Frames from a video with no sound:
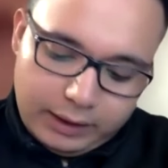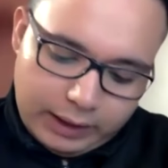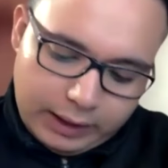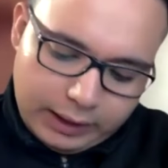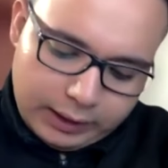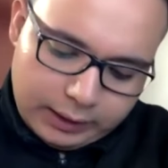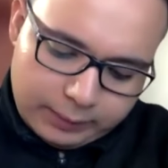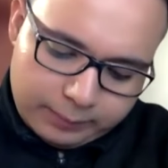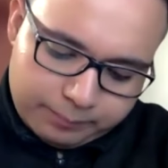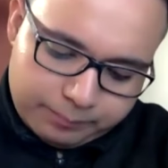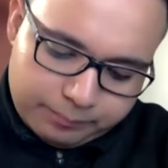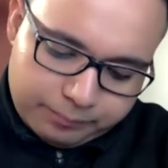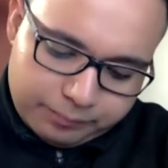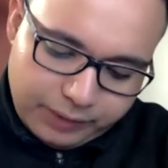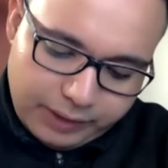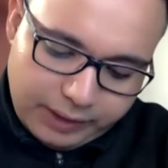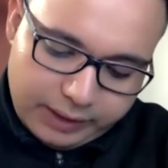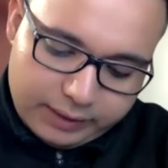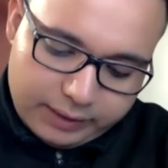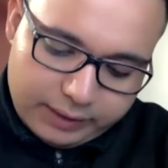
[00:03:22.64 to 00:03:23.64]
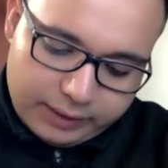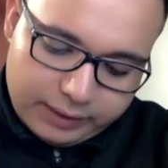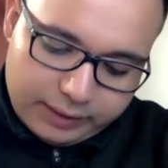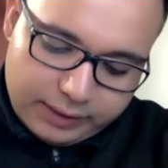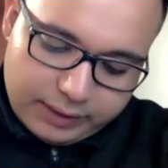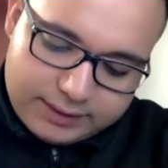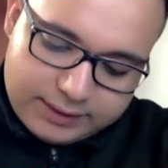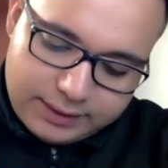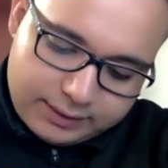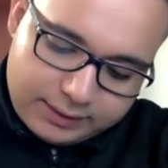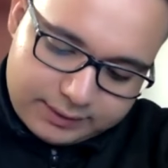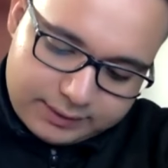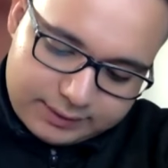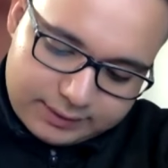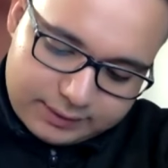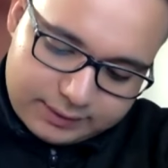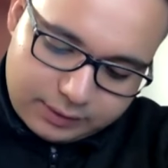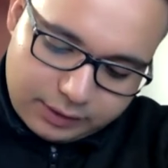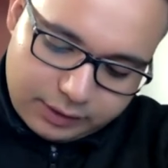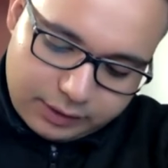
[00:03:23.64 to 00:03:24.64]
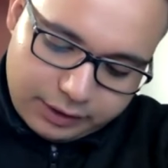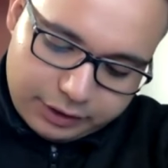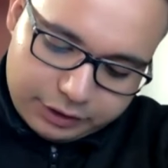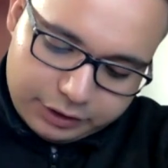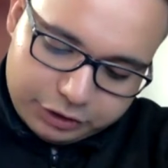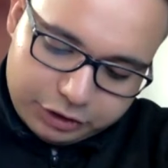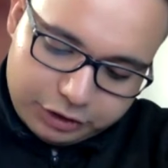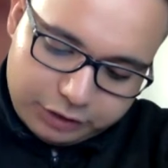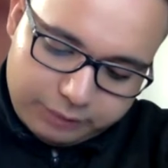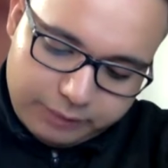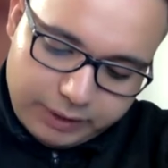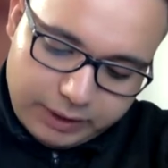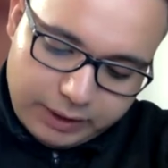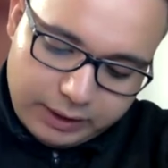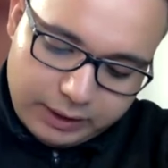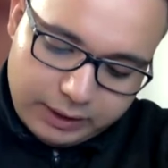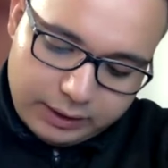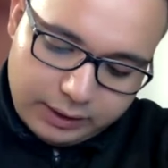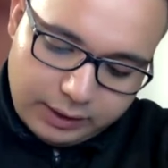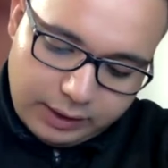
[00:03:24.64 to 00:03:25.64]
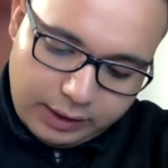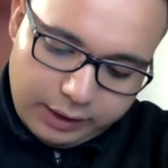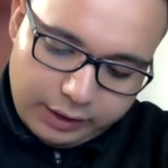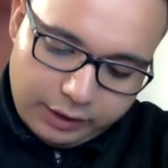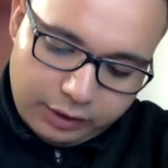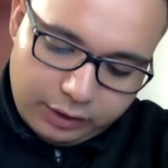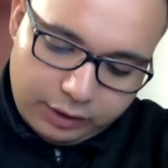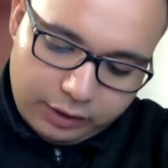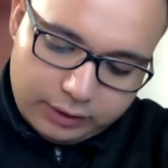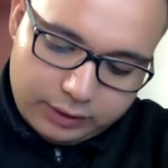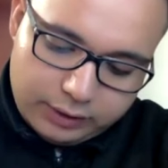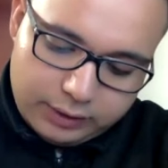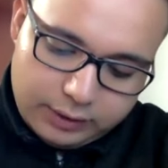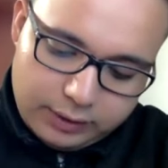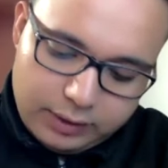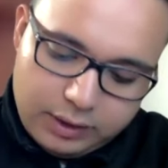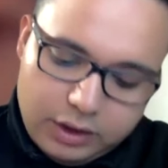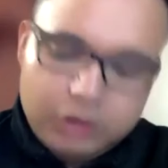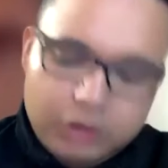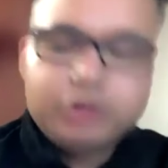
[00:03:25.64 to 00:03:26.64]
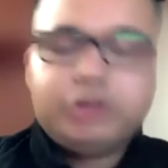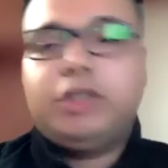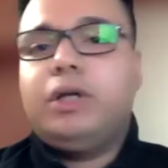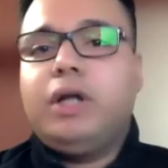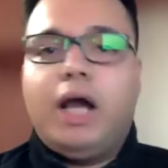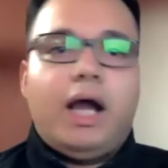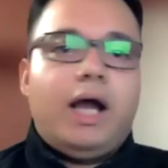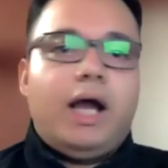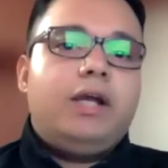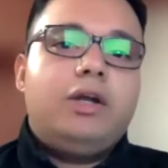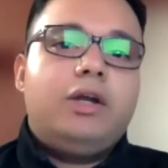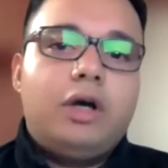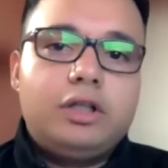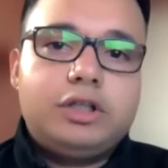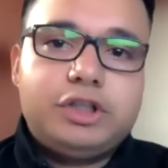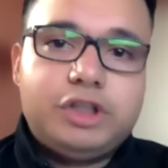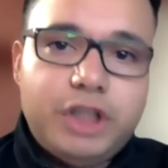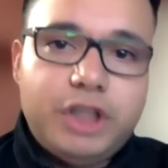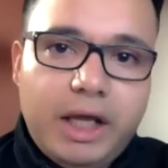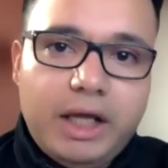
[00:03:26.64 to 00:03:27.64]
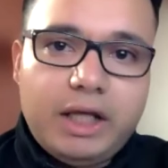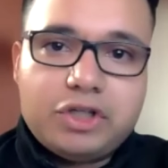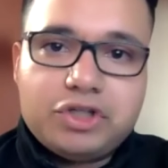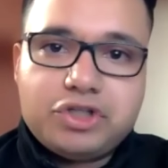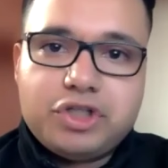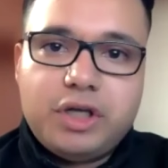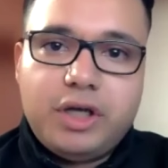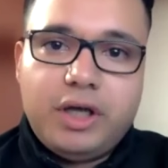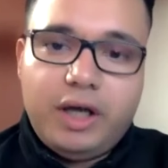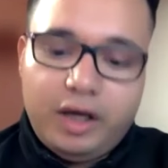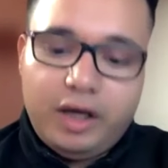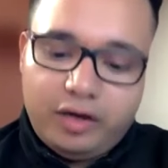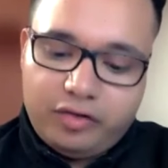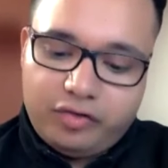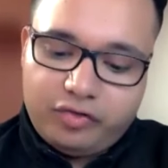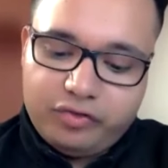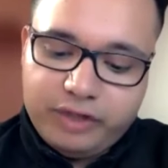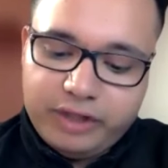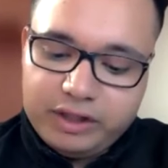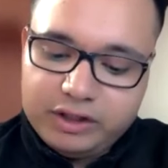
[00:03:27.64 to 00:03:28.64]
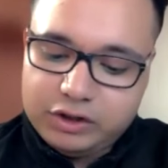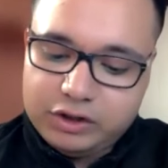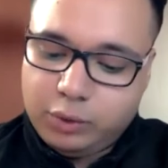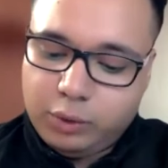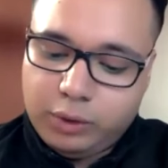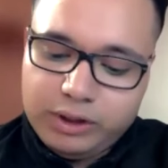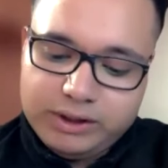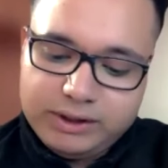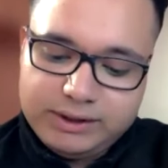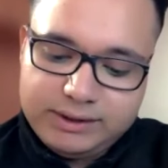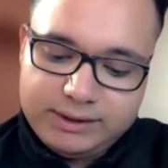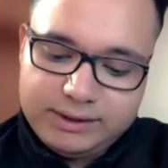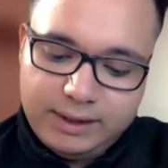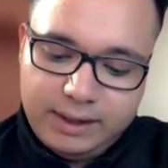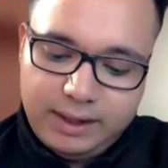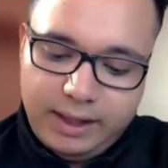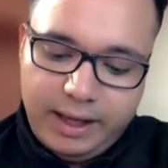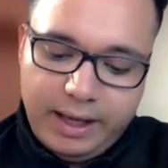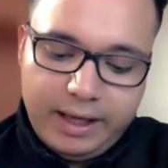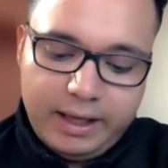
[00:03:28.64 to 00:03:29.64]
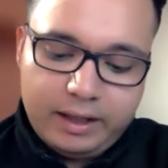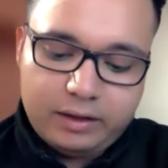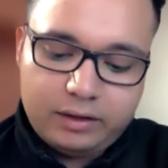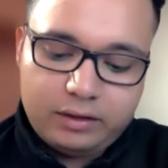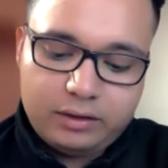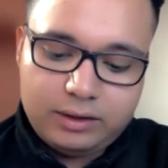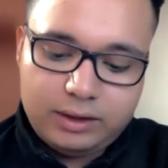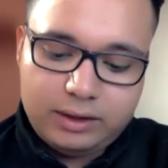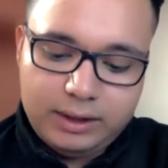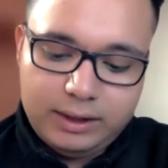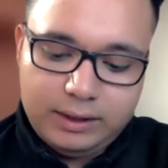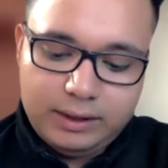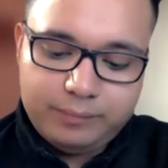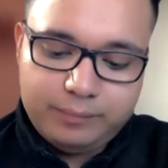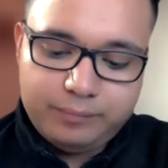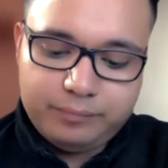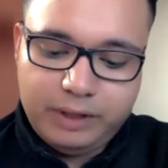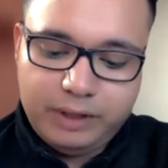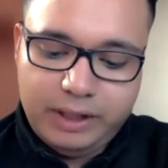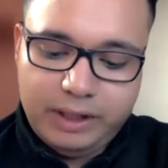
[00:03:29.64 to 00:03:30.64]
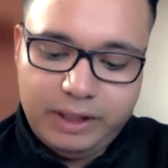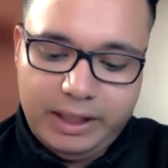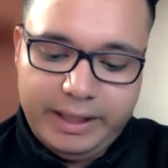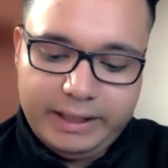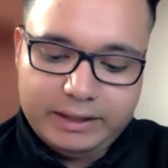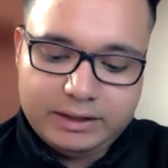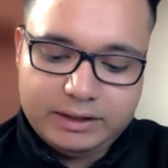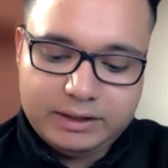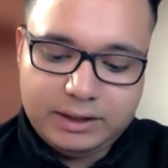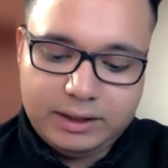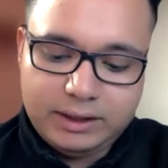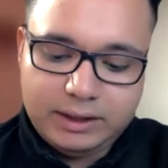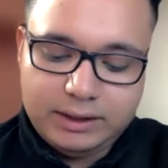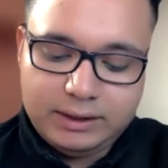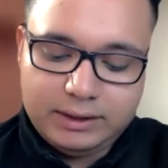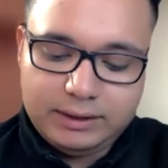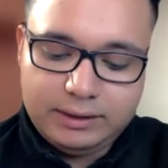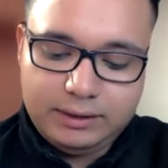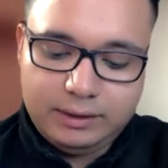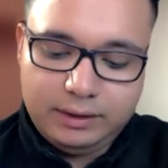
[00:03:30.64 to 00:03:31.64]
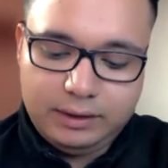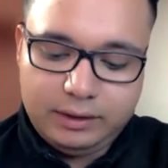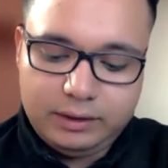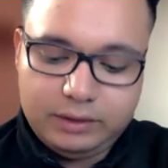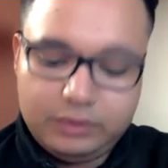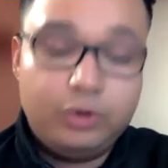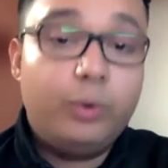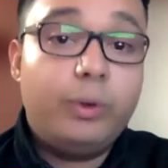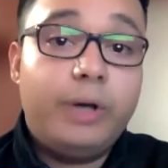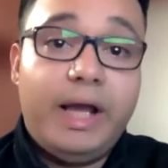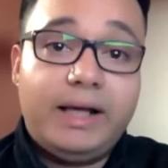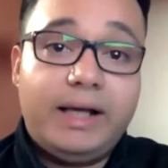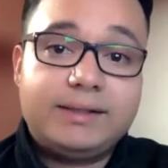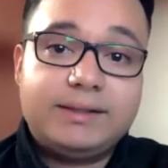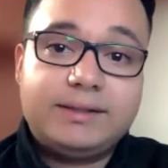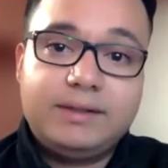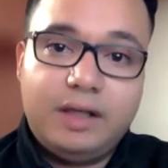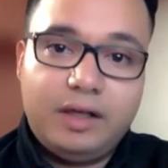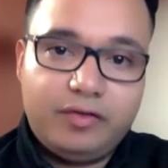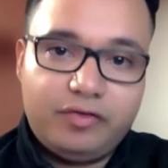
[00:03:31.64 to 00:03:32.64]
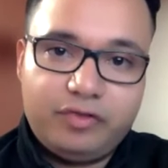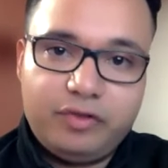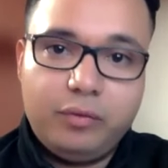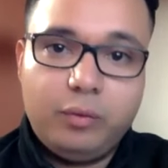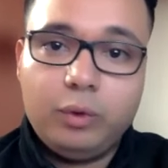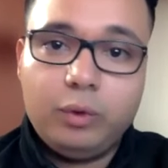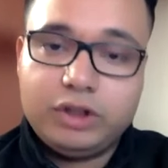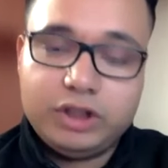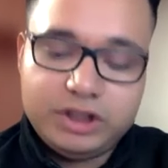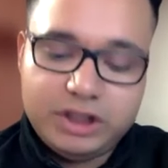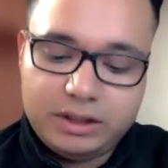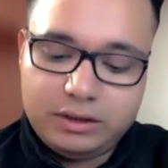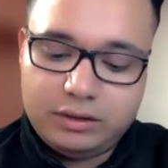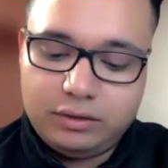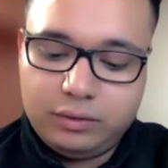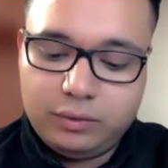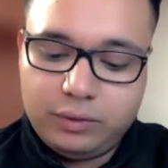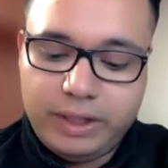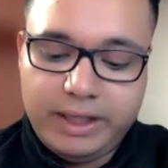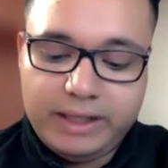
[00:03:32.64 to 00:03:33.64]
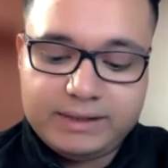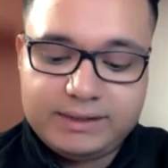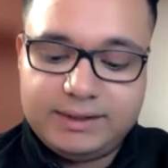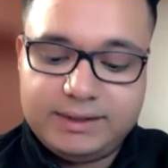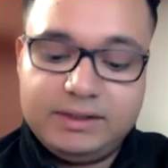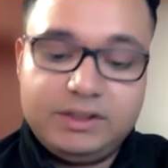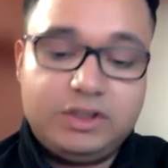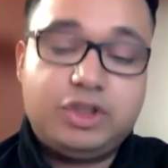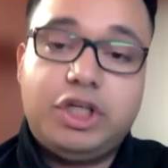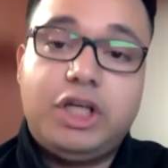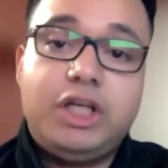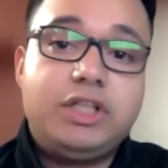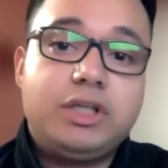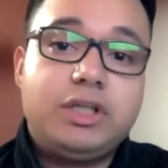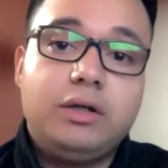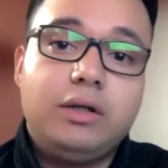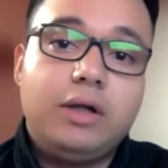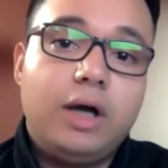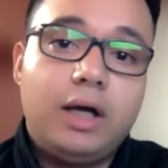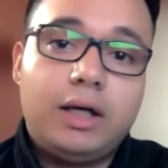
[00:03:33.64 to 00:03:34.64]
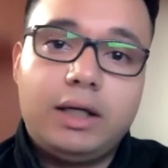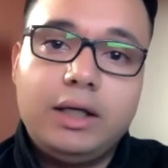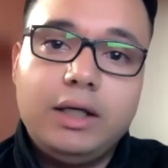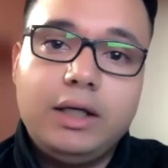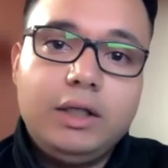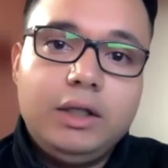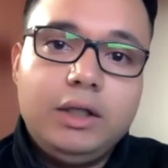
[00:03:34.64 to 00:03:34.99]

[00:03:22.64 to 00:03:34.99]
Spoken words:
And let's say this current should be I naught. Should I naught change if there's noise at node X? If the voltage at node X is changing a lot,